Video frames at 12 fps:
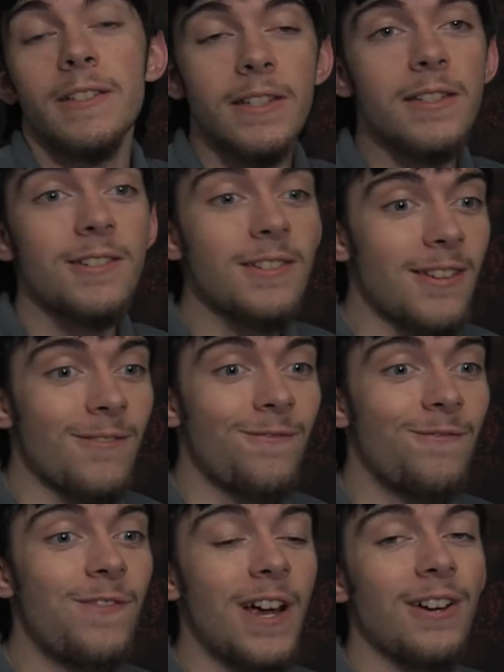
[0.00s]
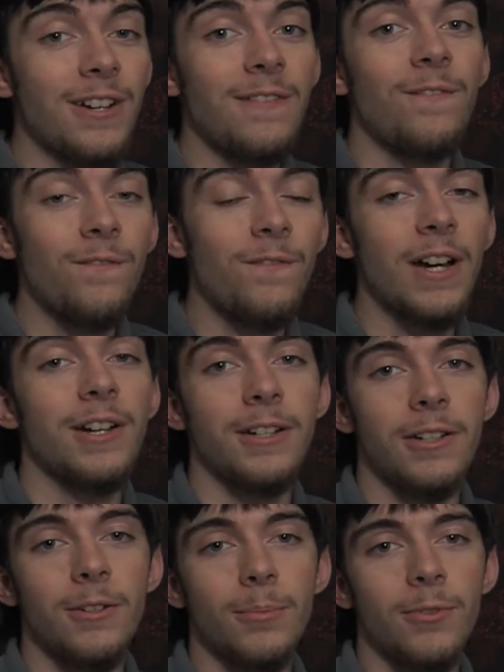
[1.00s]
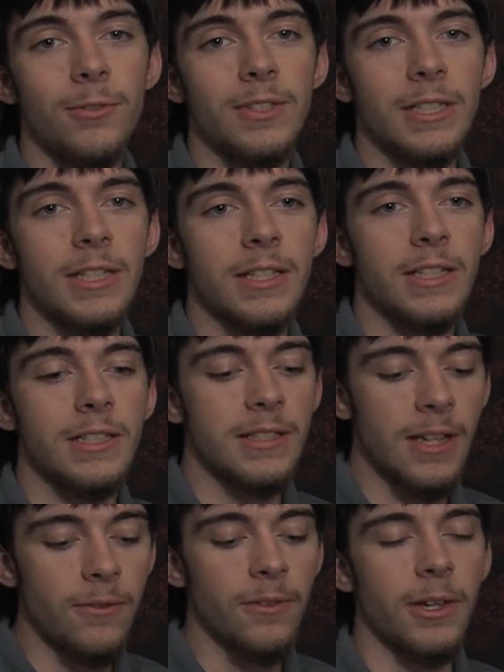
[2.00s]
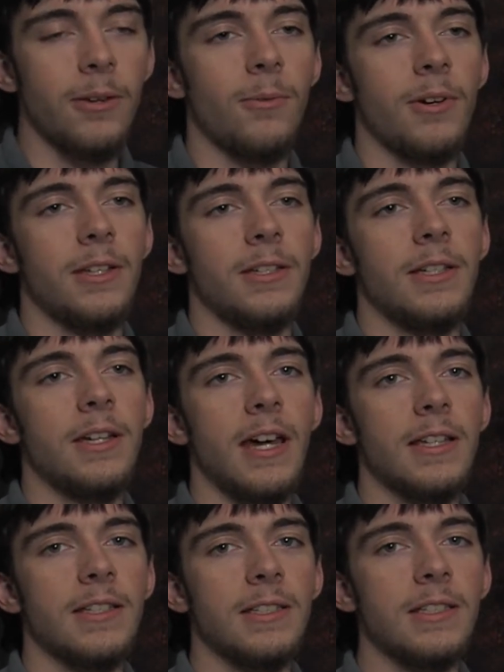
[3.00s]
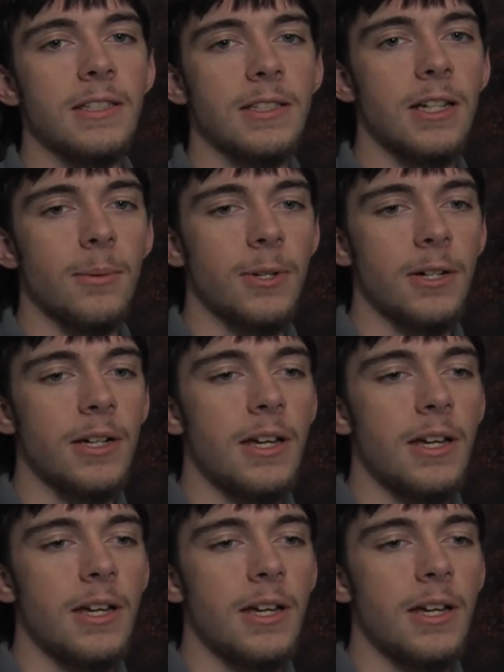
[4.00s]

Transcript: This is a very, very good movie. Definitely one you guys see this summer.